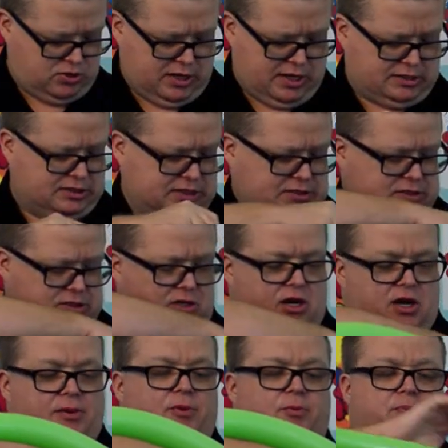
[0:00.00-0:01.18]
your excess is gone.
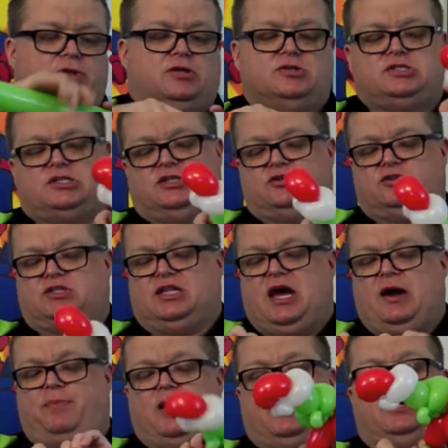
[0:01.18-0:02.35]
I'm going to put those scissors in
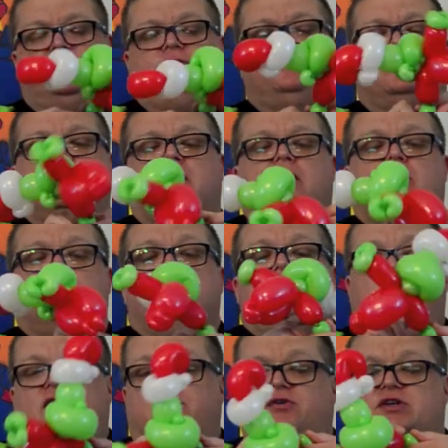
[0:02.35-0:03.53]
that pocket.
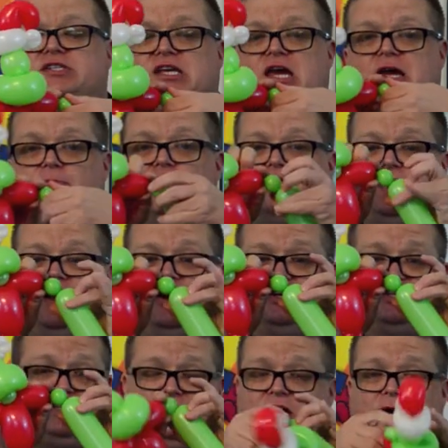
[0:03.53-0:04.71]
And do the same over here,
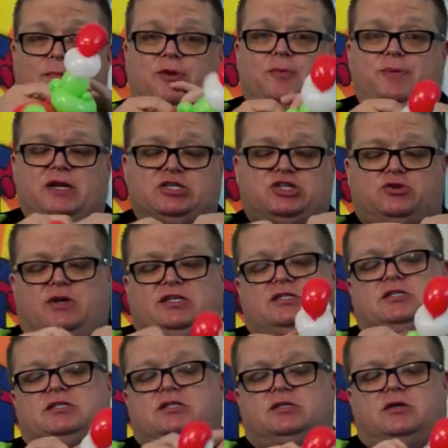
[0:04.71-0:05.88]
just a couple of pinch
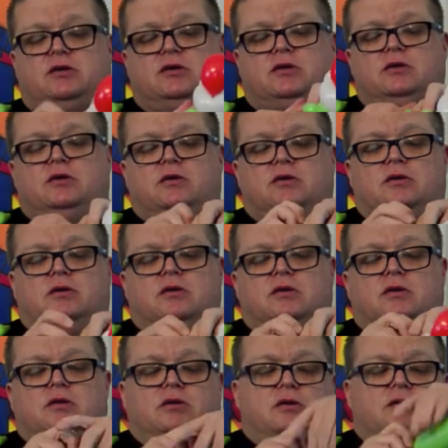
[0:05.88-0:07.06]
twists.
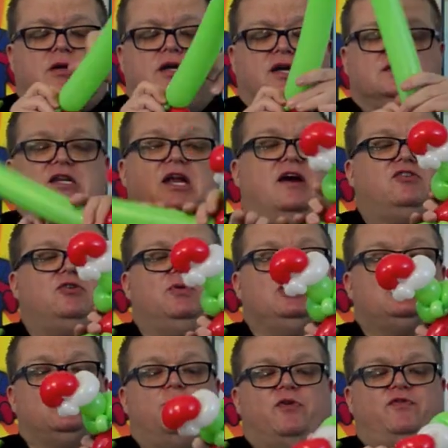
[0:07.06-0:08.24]
It doesn't have to be
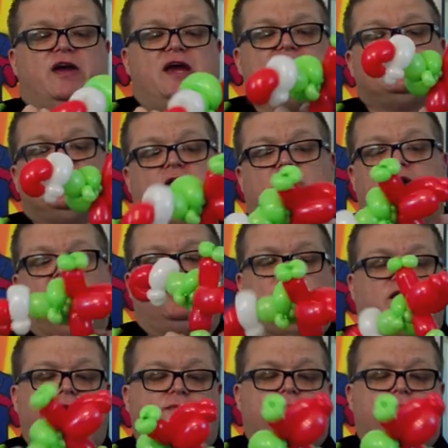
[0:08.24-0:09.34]
super fancy or anything.